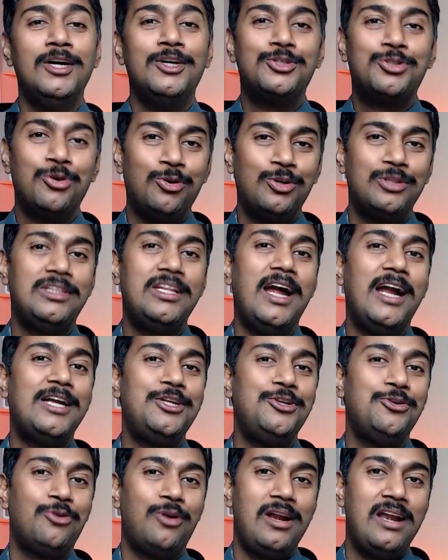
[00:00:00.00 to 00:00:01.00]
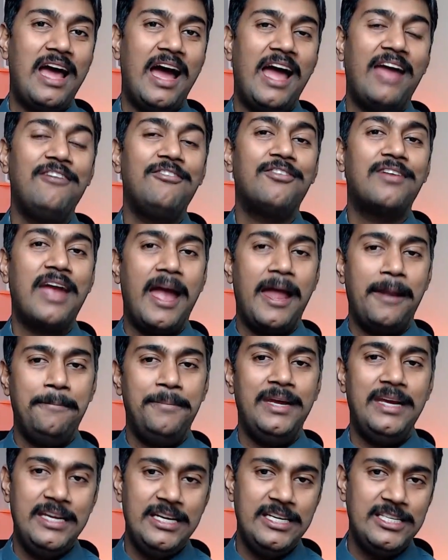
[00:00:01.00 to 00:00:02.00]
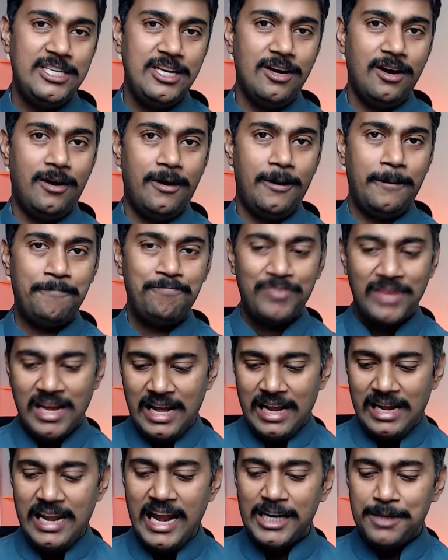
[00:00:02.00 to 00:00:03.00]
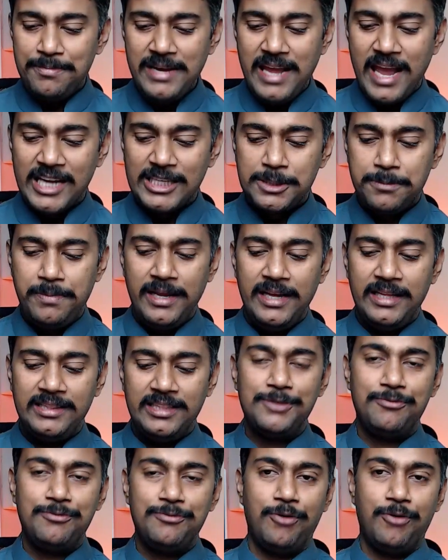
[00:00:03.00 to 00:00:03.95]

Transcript: so that your life can be easier. Let me explain this for